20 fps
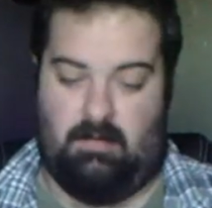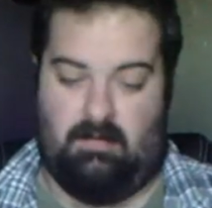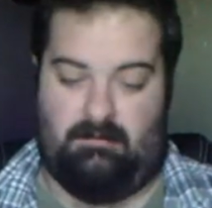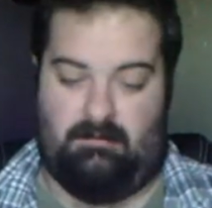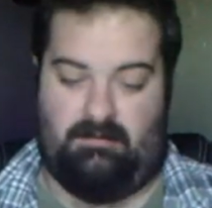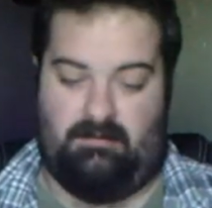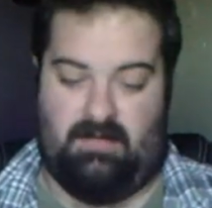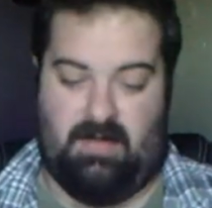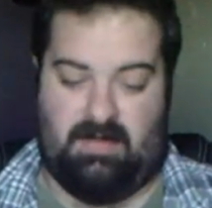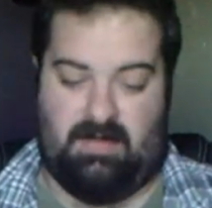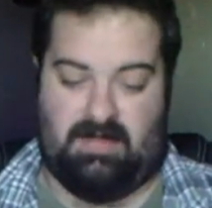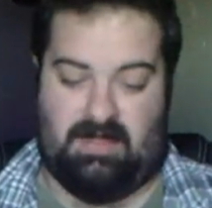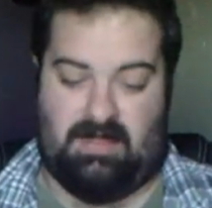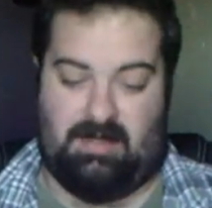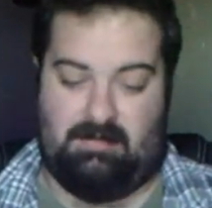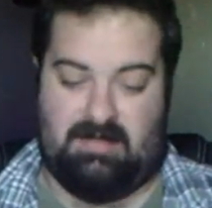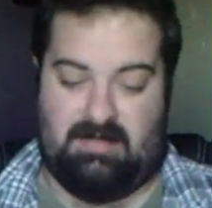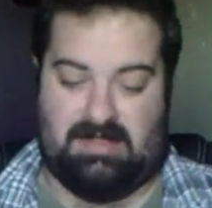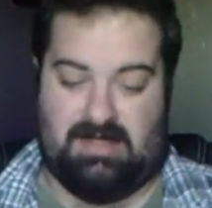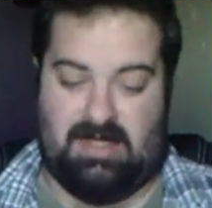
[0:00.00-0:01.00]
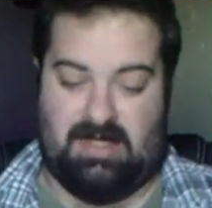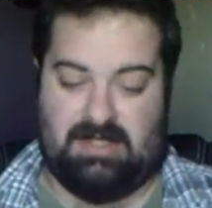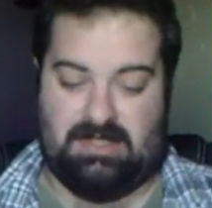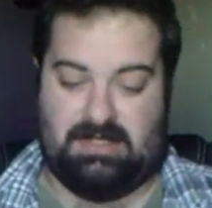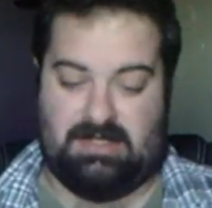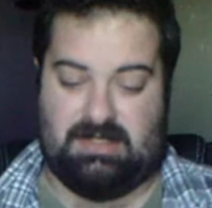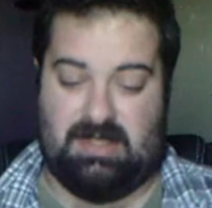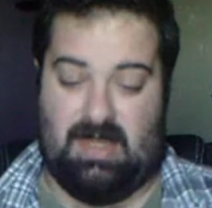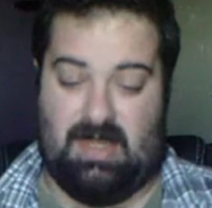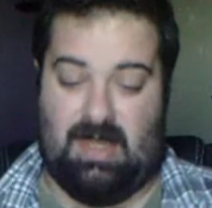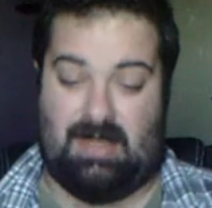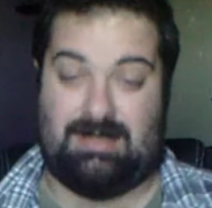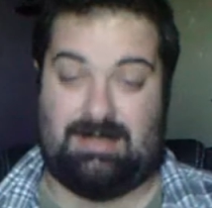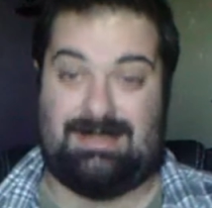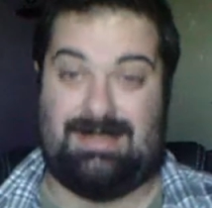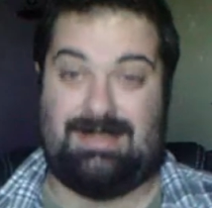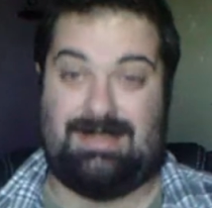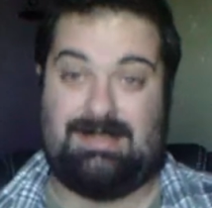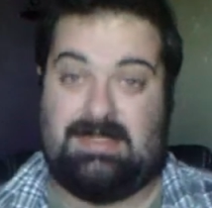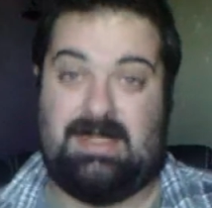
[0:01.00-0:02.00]
for the limitations it had,
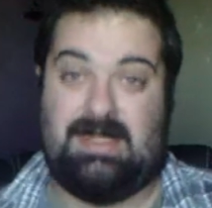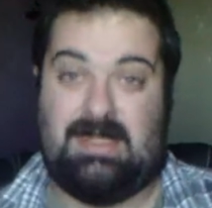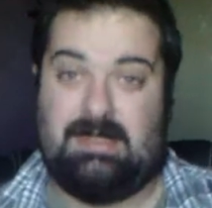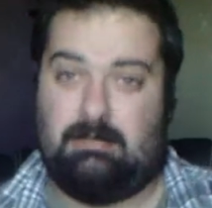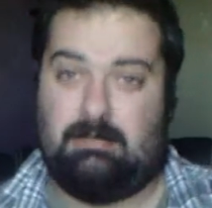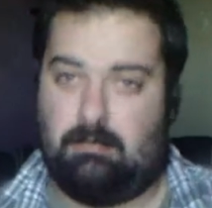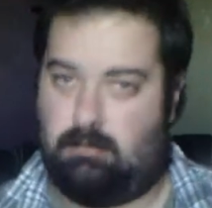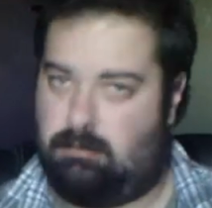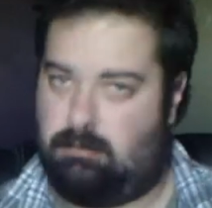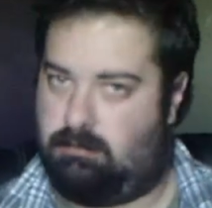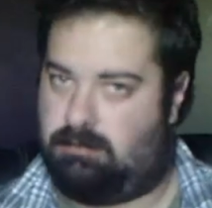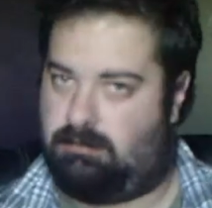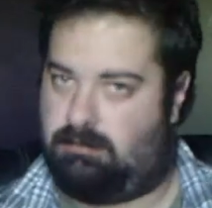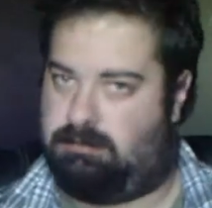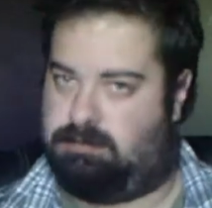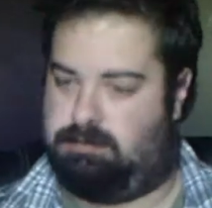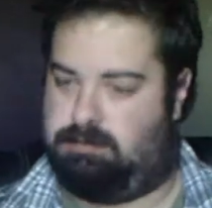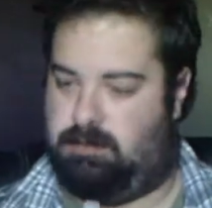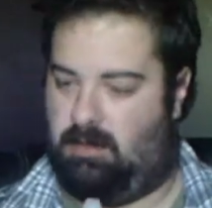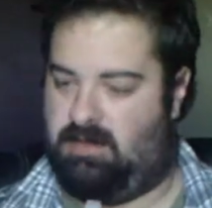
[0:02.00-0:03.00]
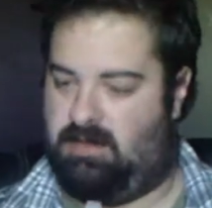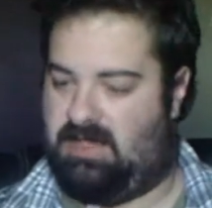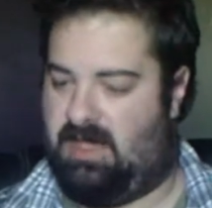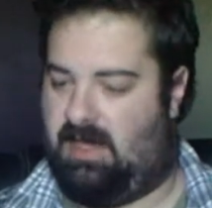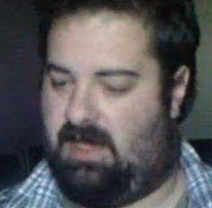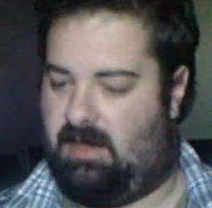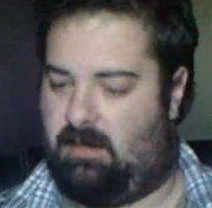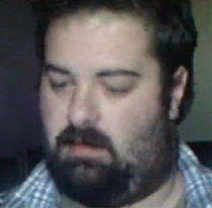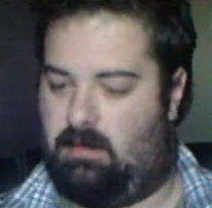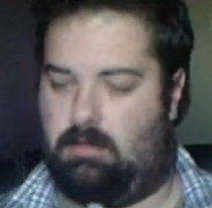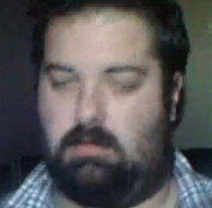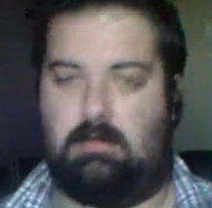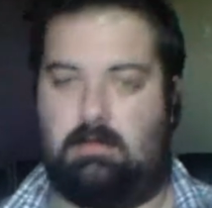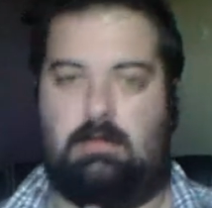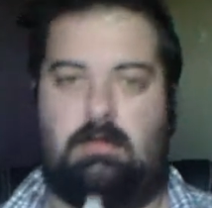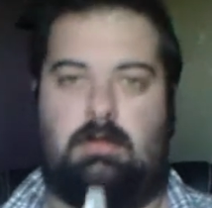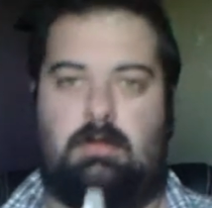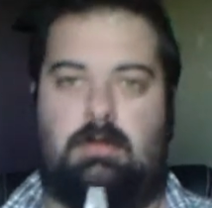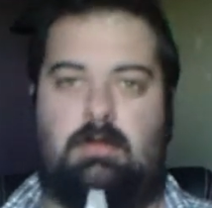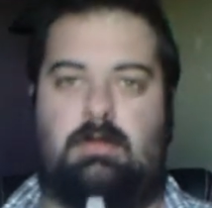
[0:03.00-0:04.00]
oh, bloody hell,
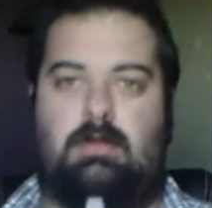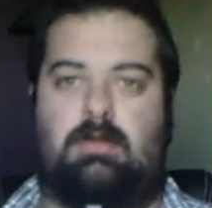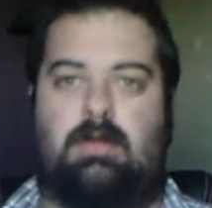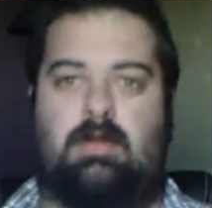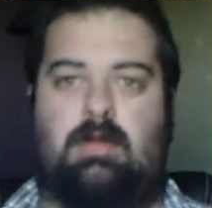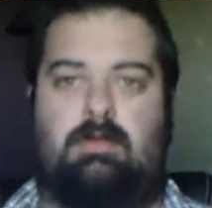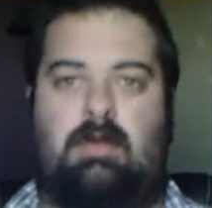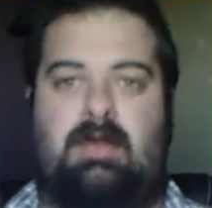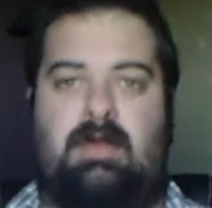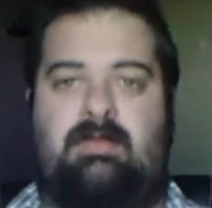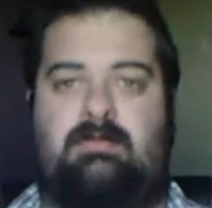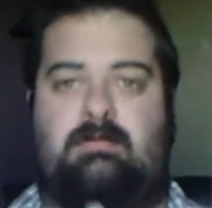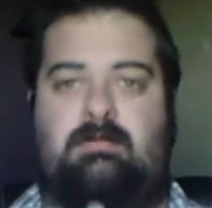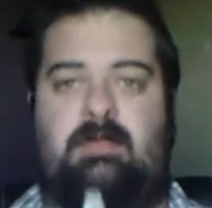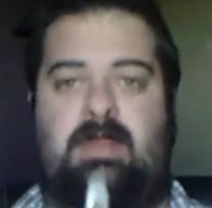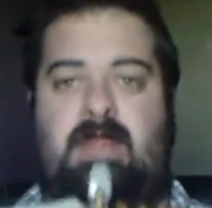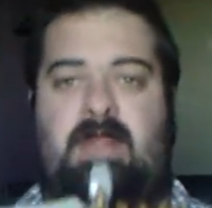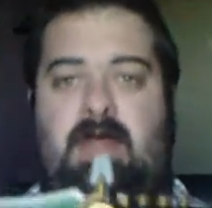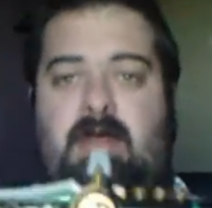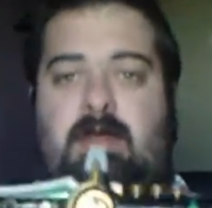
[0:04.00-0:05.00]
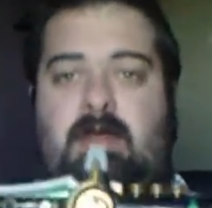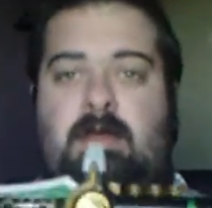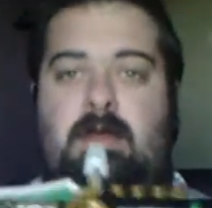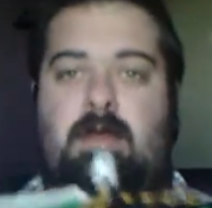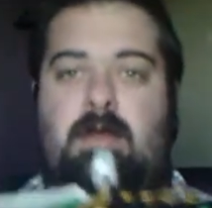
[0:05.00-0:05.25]
got away from me there.